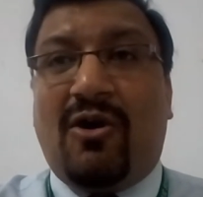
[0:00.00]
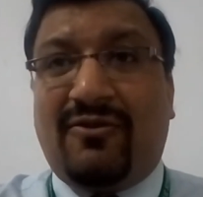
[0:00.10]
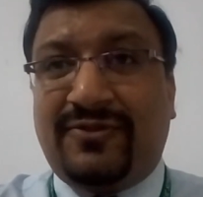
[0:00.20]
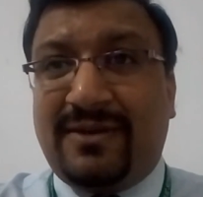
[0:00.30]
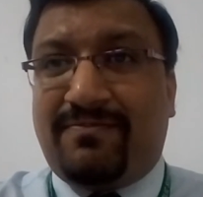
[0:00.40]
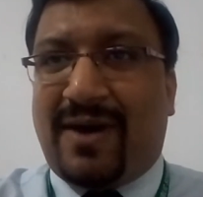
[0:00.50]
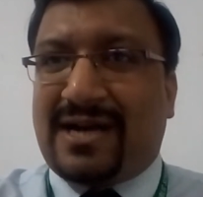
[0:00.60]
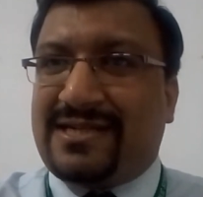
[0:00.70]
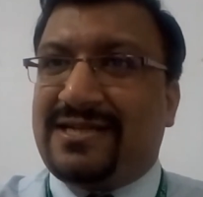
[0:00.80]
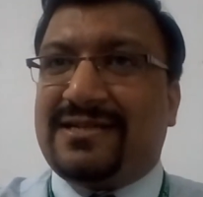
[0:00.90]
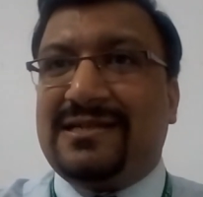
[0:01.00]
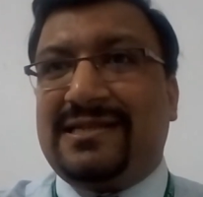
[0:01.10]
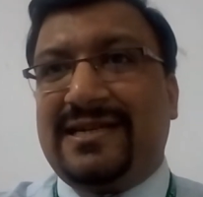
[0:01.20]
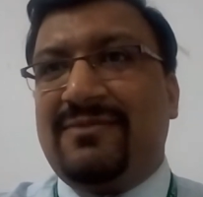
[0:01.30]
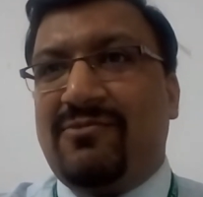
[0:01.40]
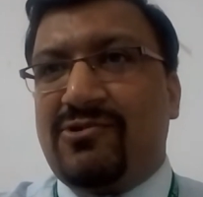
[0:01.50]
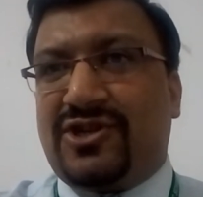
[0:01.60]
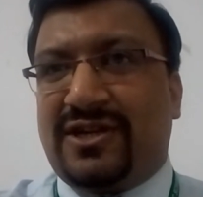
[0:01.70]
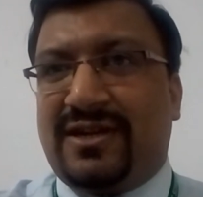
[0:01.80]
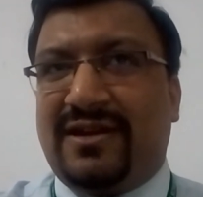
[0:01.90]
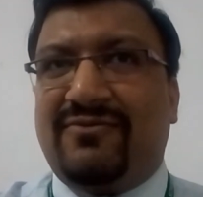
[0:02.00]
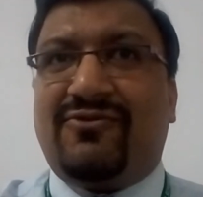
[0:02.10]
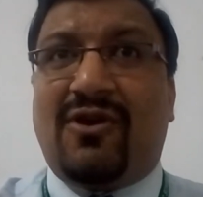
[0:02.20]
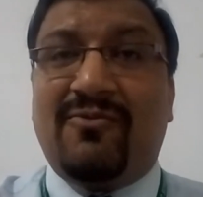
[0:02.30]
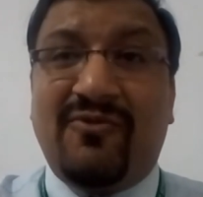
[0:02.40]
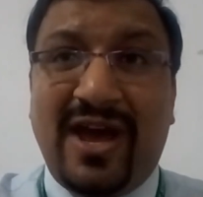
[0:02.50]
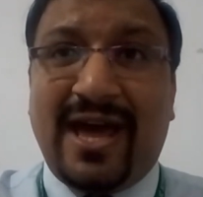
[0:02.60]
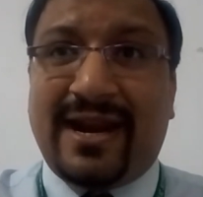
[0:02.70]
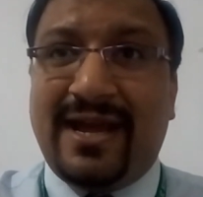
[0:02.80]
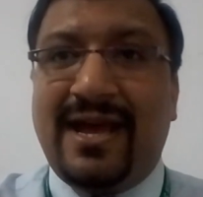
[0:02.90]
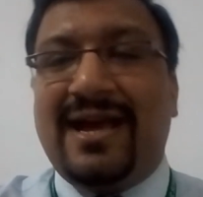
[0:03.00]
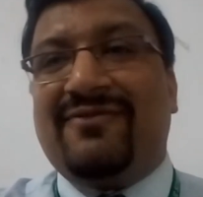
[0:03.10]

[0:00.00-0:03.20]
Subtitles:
of the particles in motion. From where?